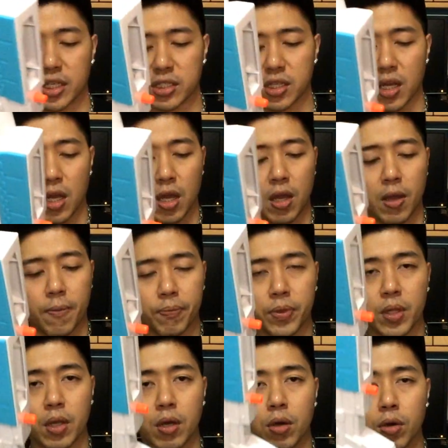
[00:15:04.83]
Just
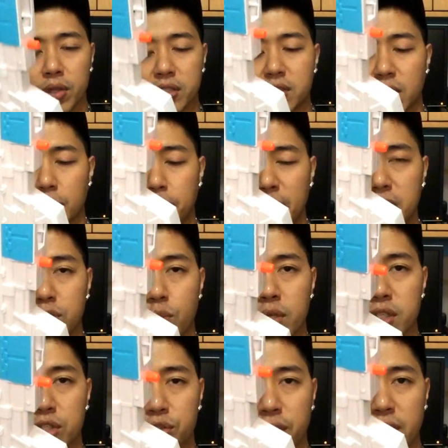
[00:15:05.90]
hold this thing in place,
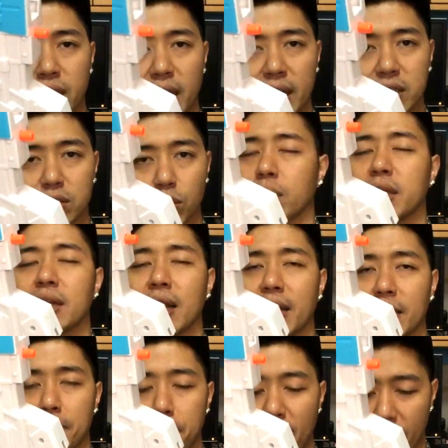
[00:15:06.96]
squeeze the trigger, and slowly
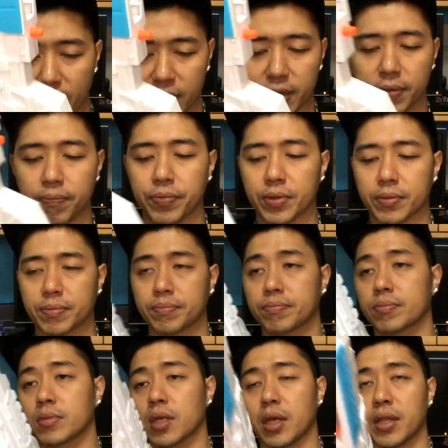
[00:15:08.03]
let it back,
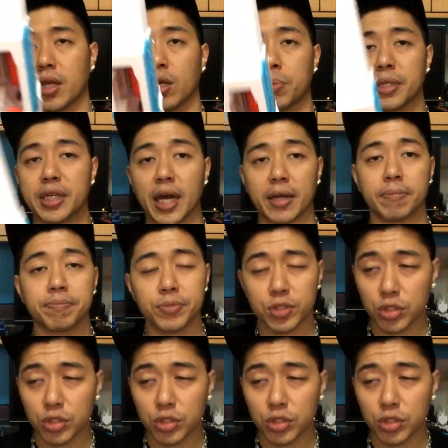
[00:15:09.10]
and then it'll be done.